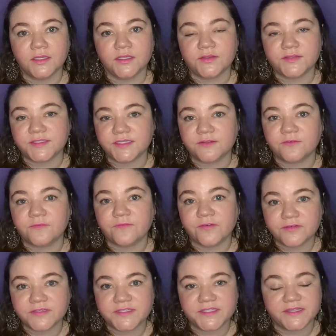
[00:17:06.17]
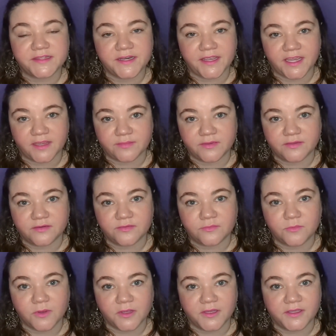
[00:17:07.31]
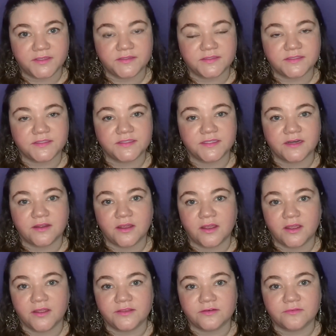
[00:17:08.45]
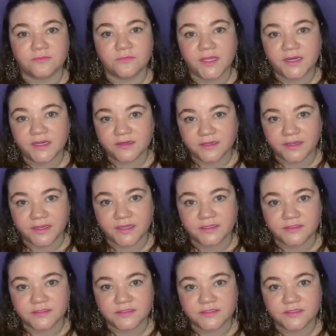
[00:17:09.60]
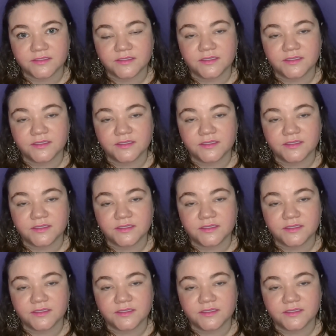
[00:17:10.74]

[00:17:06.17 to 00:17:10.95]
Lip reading: You see, the first thing that happened was that on their wedding night,